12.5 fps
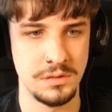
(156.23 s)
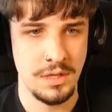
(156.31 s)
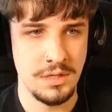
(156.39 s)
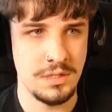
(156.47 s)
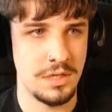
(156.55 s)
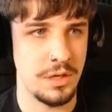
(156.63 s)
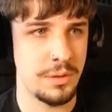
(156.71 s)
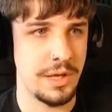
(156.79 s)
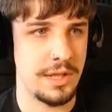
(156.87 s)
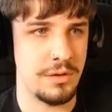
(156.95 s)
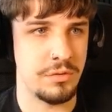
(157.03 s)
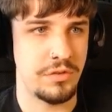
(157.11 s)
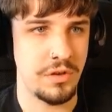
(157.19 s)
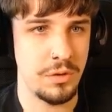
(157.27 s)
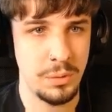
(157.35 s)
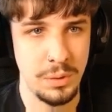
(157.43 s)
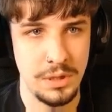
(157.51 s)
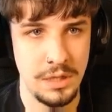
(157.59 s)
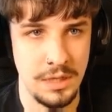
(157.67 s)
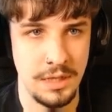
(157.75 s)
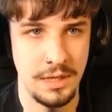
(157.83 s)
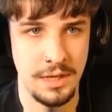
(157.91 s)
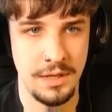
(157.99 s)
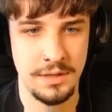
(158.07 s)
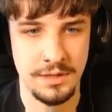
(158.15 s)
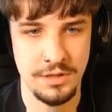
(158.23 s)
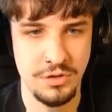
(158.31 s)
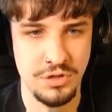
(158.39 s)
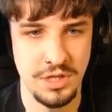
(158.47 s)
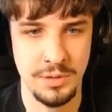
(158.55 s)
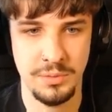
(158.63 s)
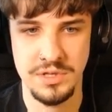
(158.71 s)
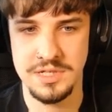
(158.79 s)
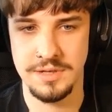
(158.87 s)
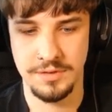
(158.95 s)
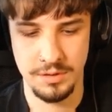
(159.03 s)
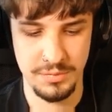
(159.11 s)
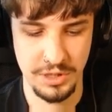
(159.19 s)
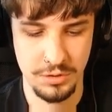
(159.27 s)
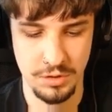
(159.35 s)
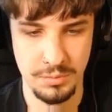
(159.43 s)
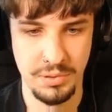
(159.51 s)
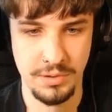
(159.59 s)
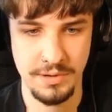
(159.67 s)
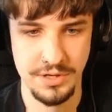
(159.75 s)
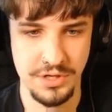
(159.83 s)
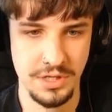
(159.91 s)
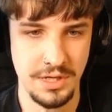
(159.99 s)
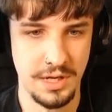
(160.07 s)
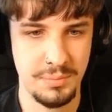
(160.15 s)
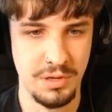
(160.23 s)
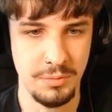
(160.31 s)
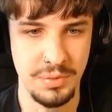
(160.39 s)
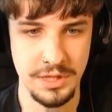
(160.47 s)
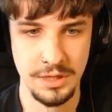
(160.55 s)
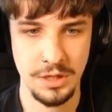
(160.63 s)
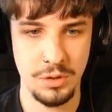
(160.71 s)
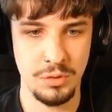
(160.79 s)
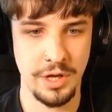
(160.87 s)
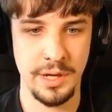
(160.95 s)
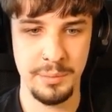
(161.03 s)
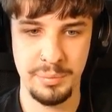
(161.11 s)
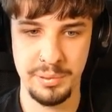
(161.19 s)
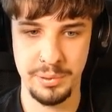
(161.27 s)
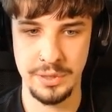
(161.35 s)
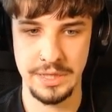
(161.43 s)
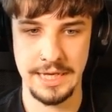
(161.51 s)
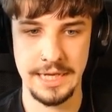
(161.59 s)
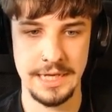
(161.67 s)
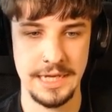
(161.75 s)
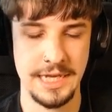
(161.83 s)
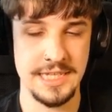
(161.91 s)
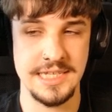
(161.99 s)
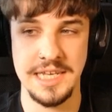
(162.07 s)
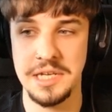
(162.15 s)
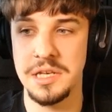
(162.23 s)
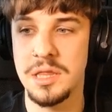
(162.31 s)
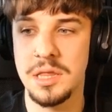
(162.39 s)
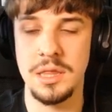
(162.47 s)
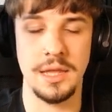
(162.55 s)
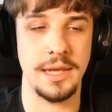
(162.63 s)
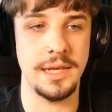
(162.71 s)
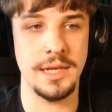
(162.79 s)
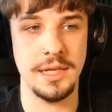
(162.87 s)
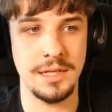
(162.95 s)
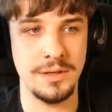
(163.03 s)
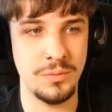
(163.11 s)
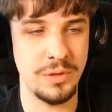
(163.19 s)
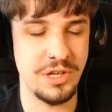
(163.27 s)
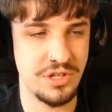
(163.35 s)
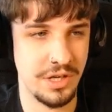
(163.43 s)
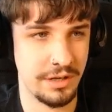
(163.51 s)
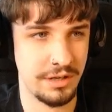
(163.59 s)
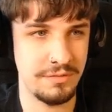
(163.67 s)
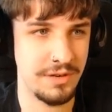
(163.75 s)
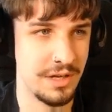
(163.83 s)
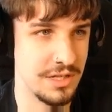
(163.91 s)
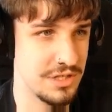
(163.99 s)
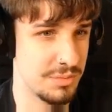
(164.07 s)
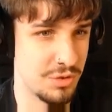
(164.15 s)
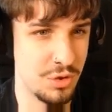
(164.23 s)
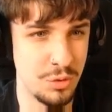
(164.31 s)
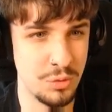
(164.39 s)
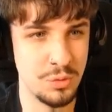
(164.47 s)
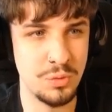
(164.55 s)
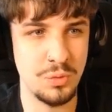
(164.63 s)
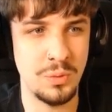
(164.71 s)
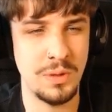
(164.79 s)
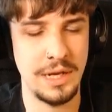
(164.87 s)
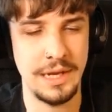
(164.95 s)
So yeah, that'll do. Then usually once I've got my chord progression, I'd probably load up a synth in which I can find some cool